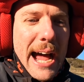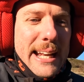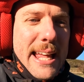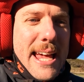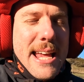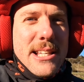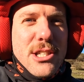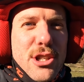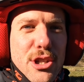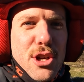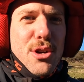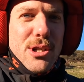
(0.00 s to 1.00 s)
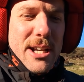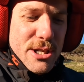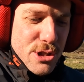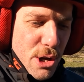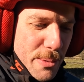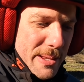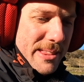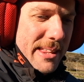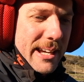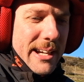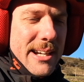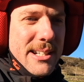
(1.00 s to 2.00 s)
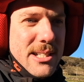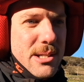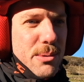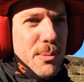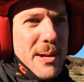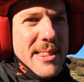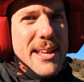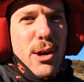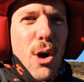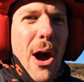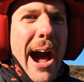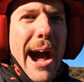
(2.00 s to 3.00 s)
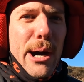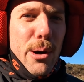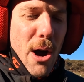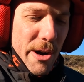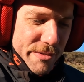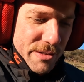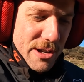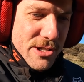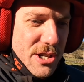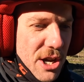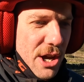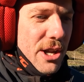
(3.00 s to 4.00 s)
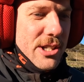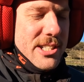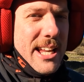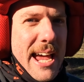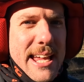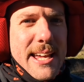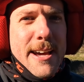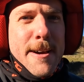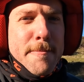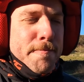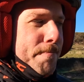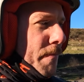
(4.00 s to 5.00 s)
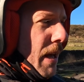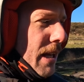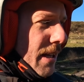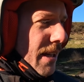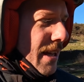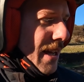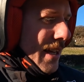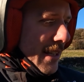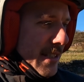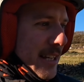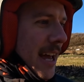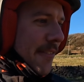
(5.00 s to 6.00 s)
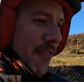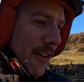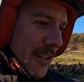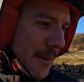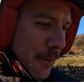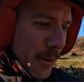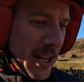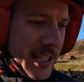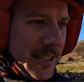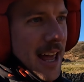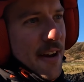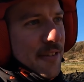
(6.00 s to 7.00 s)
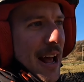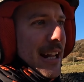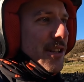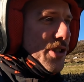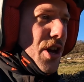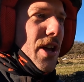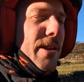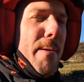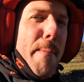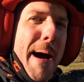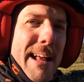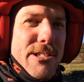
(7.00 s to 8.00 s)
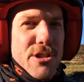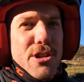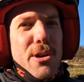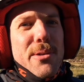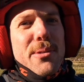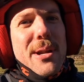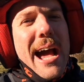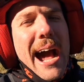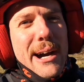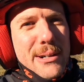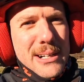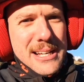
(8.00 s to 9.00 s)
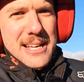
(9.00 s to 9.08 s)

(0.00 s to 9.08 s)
and it's usually doing things within or out of a turn. Say, um, say for example, this left-hand turn that I'm about to do now,